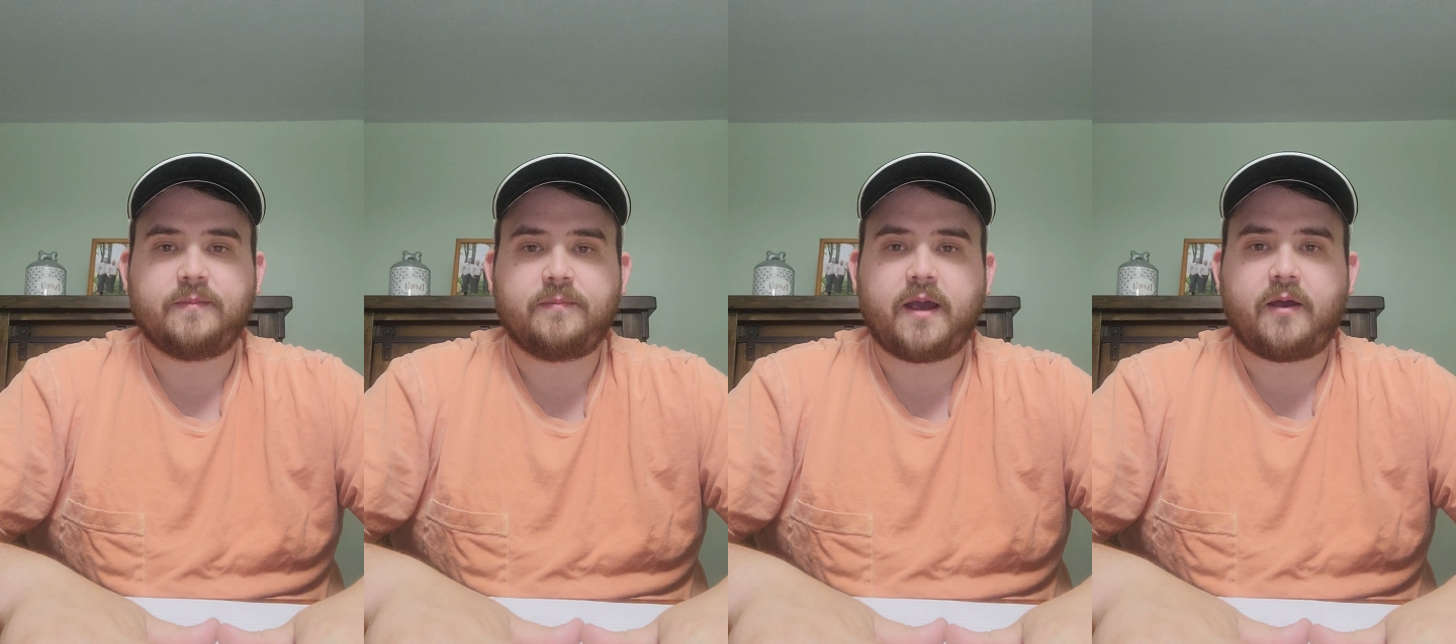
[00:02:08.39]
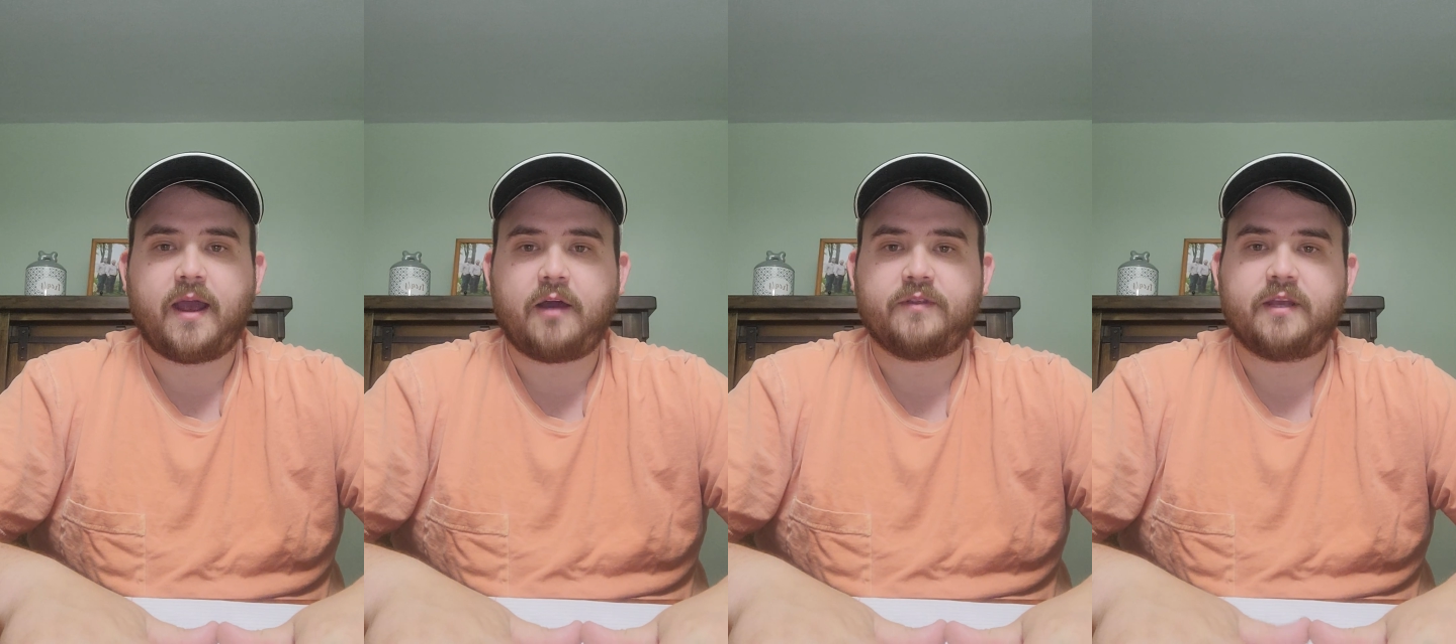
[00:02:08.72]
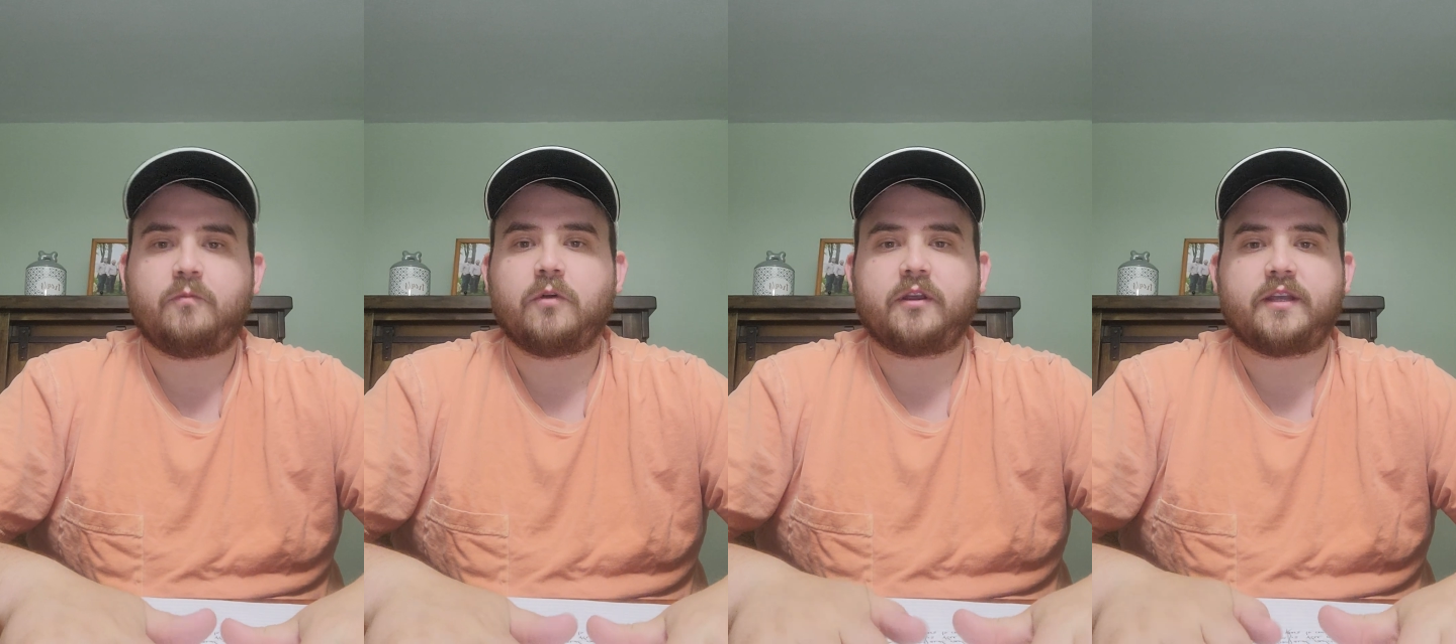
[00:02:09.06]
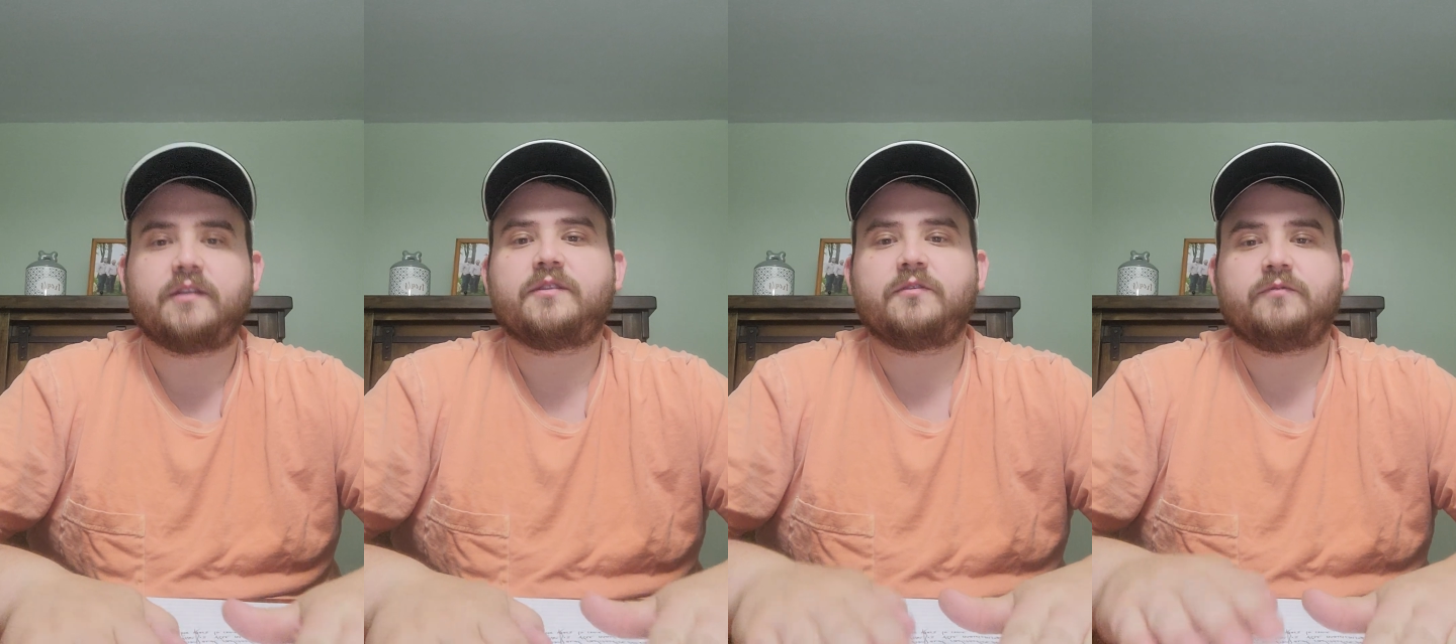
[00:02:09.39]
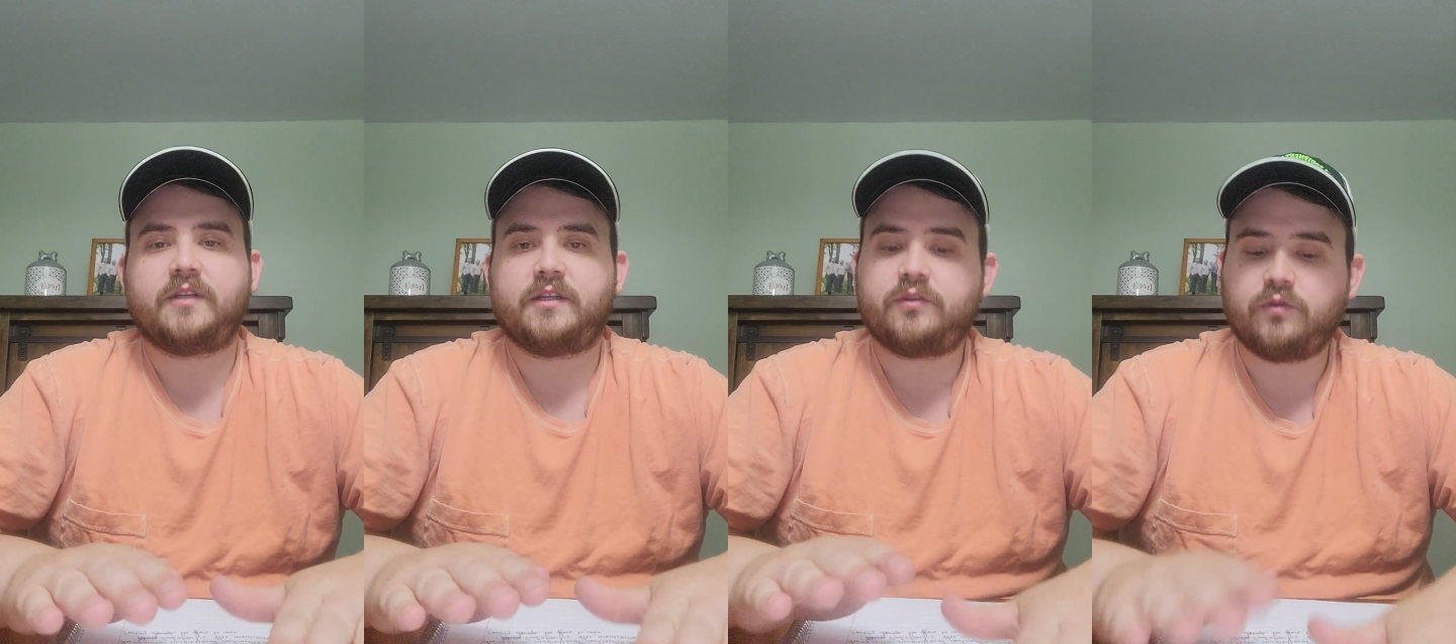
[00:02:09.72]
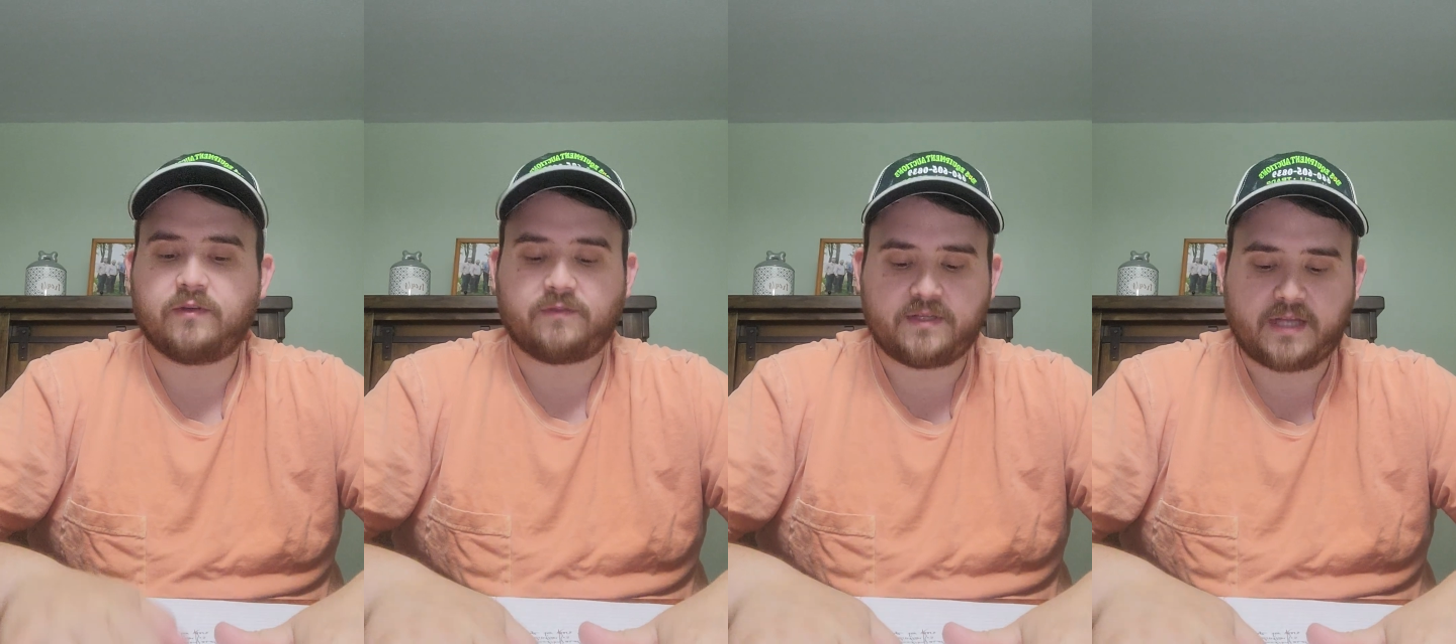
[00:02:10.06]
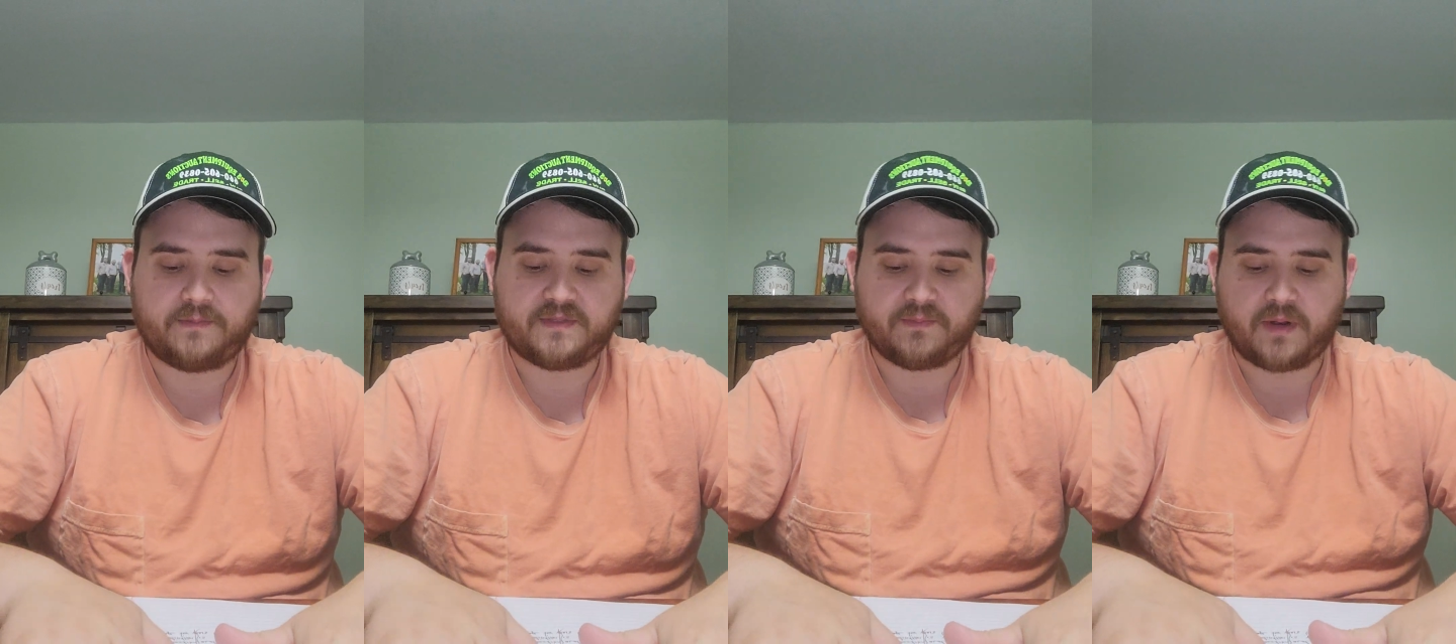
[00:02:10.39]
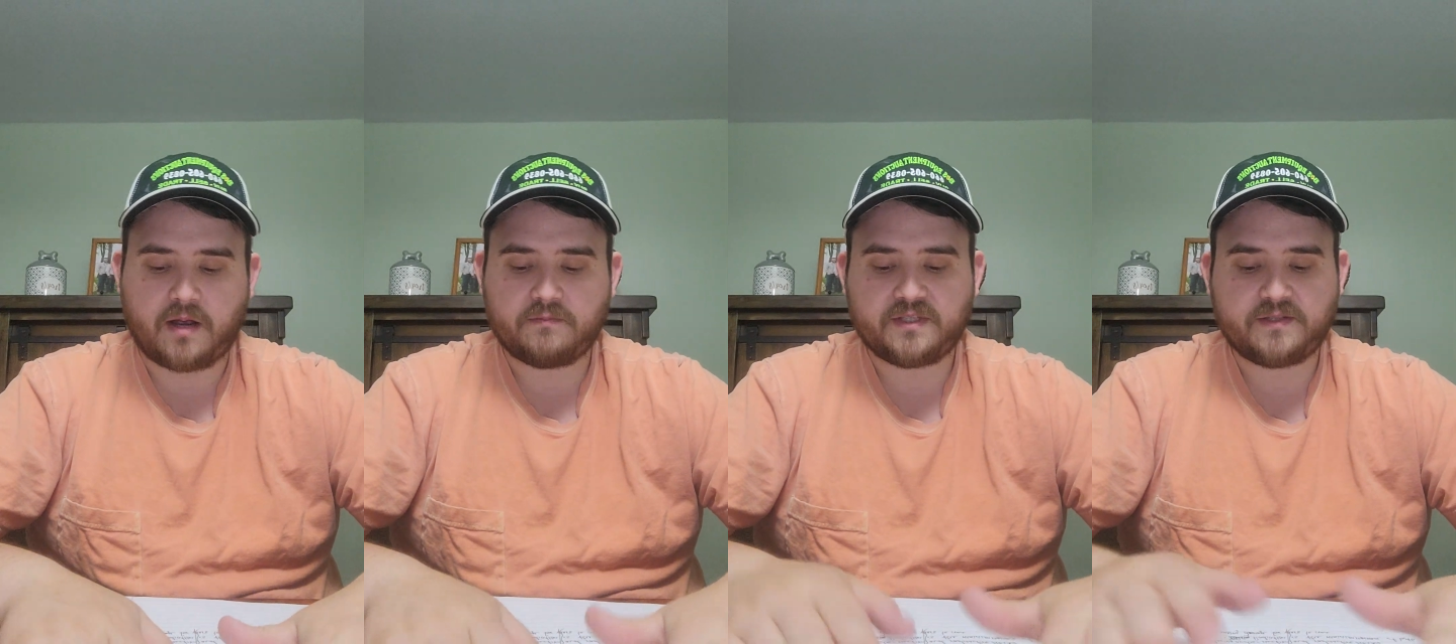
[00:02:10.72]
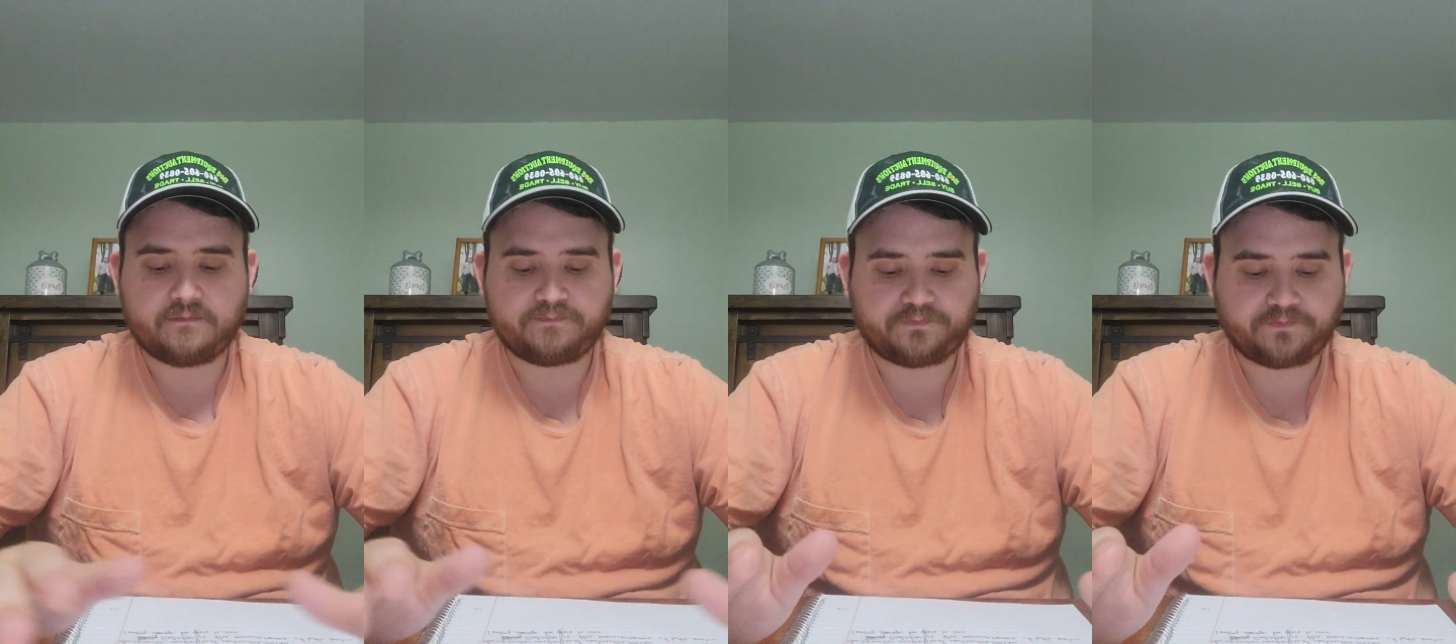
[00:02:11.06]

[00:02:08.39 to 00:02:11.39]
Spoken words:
about how they work into the two different types of bombs.